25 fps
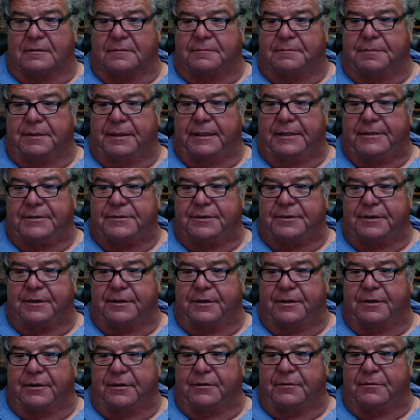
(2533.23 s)

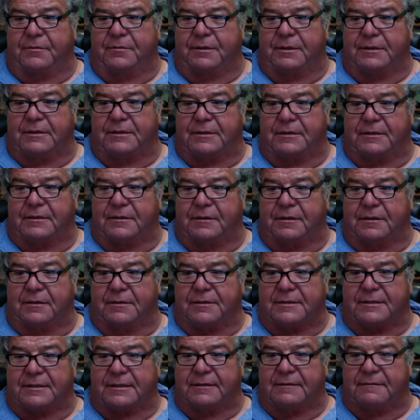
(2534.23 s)
Pedro went to Coral
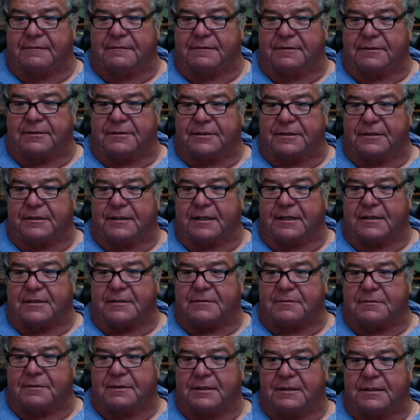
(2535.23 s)
Sea fishing
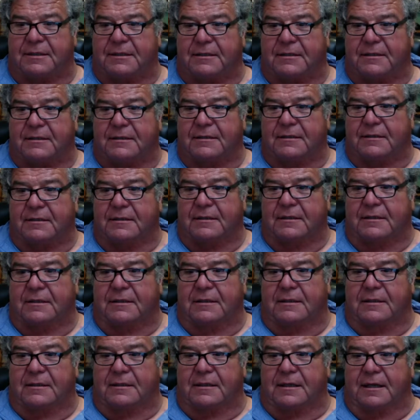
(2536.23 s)
last week.
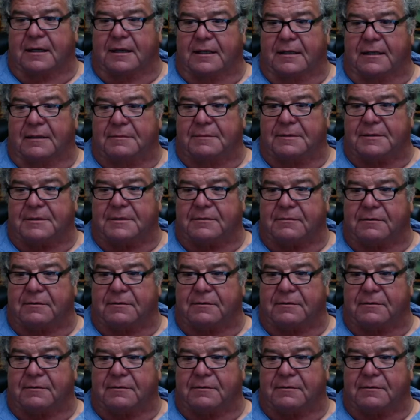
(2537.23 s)
Got limits of